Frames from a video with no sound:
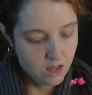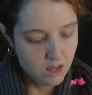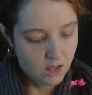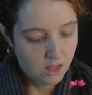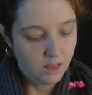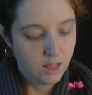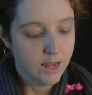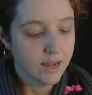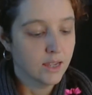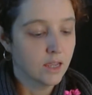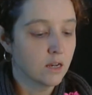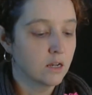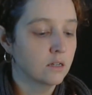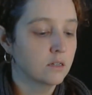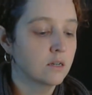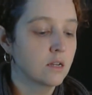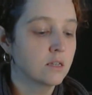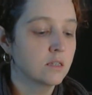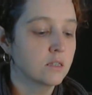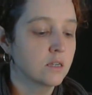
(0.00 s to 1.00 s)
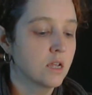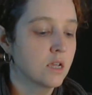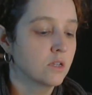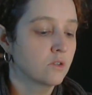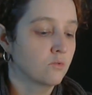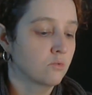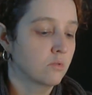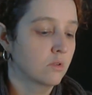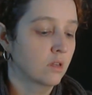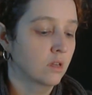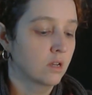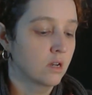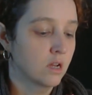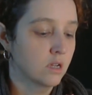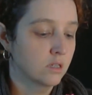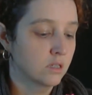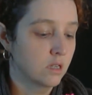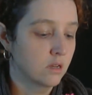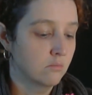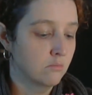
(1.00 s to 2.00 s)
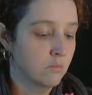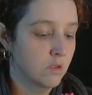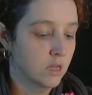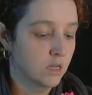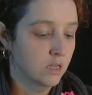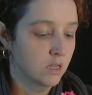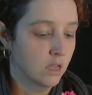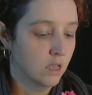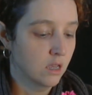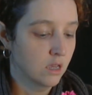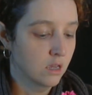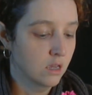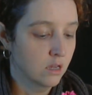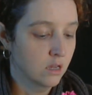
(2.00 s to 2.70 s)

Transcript: I like it. It does taste really nice and minty.